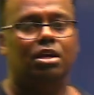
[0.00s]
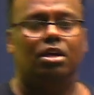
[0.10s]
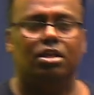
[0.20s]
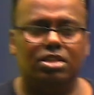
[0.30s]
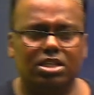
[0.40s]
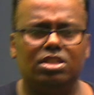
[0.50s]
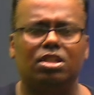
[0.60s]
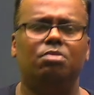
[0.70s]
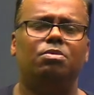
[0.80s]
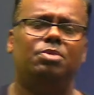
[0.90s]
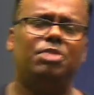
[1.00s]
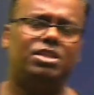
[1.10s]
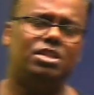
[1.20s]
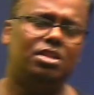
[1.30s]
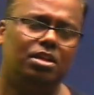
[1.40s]
Just
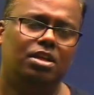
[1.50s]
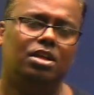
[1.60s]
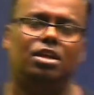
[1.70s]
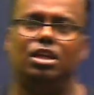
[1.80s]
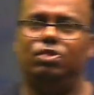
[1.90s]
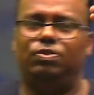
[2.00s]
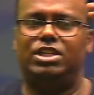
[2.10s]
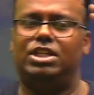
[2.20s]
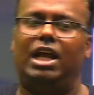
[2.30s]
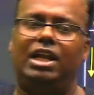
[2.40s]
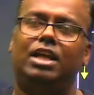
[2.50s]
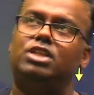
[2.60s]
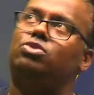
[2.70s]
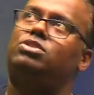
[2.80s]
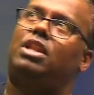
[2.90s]
imagine, if a child has
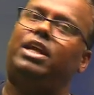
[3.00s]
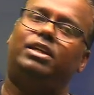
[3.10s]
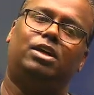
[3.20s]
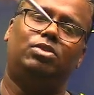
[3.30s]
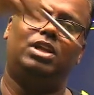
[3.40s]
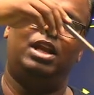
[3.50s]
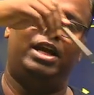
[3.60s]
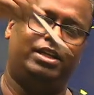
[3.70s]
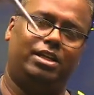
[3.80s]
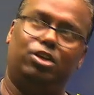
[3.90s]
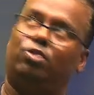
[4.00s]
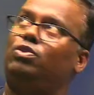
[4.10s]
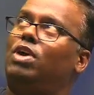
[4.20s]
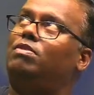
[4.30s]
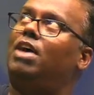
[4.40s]
to slide down a ladder, you have to
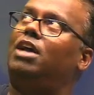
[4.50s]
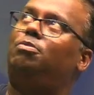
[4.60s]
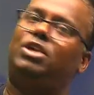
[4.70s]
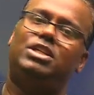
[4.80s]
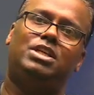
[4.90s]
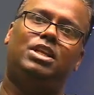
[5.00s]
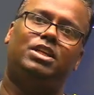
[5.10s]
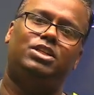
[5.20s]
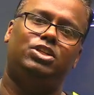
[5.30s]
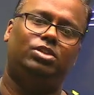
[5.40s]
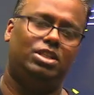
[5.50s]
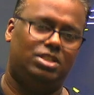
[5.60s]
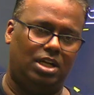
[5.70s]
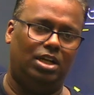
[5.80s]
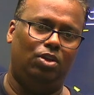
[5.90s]
have higher potential energy on this
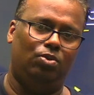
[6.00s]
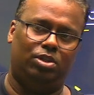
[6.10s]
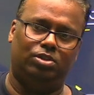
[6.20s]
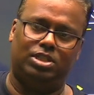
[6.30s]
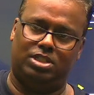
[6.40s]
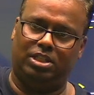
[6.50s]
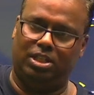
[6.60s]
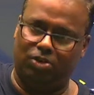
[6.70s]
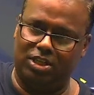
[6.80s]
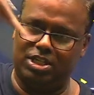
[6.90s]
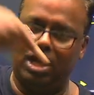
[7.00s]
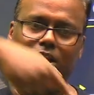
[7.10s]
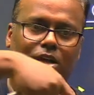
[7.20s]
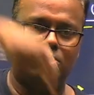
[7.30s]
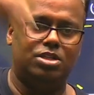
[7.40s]
side and lower on this side, then only child
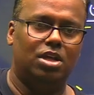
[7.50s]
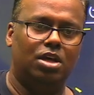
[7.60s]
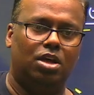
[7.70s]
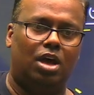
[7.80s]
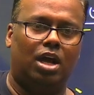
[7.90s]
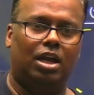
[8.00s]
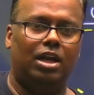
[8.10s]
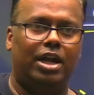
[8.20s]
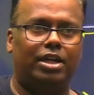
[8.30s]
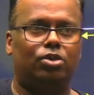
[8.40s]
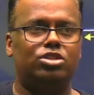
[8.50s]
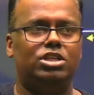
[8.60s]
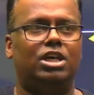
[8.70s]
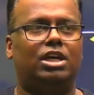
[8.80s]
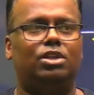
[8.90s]
comes. Agar ladder ko
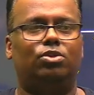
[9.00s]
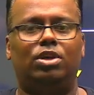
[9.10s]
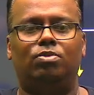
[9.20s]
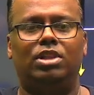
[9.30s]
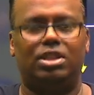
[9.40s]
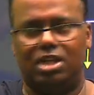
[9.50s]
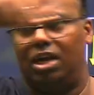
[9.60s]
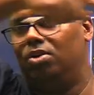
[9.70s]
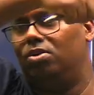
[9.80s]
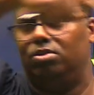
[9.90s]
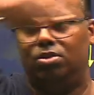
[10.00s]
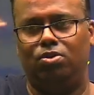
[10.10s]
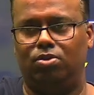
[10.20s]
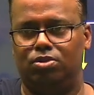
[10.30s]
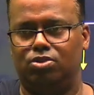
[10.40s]
seedha kar doge, will the child go?
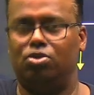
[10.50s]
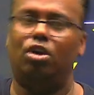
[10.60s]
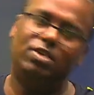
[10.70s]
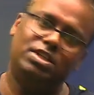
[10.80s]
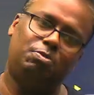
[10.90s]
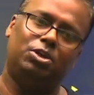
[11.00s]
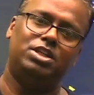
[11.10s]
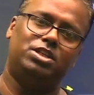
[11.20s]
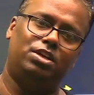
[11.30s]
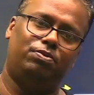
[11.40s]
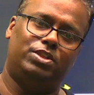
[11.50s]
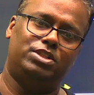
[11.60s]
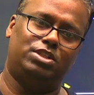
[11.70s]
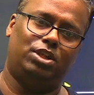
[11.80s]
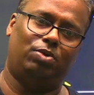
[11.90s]
No. So always the potential difference is
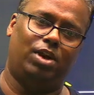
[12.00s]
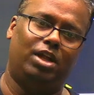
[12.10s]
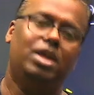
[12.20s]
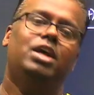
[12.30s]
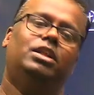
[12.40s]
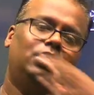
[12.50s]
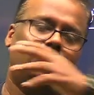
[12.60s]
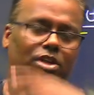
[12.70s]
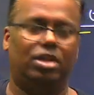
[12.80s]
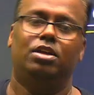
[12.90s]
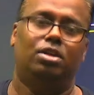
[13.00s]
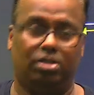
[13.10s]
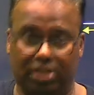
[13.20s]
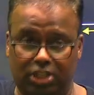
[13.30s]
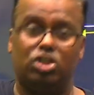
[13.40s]
required. Then only
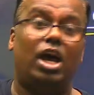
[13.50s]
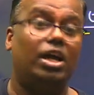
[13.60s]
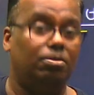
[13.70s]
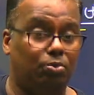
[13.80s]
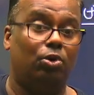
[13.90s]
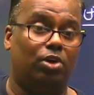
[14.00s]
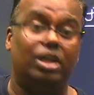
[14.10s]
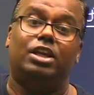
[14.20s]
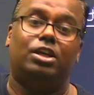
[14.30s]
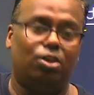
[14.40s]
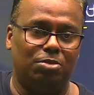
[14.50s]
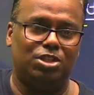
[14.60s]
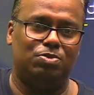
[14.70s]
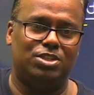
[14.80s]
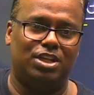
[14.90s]
rich and poor, in economics
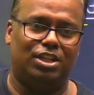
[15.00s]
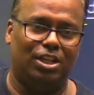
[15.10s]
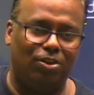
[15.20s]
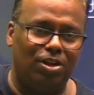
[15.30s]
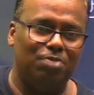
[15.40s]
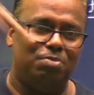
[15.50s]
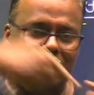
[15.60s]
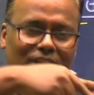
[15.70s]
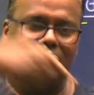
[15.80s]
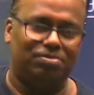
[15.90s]
we say, then only money.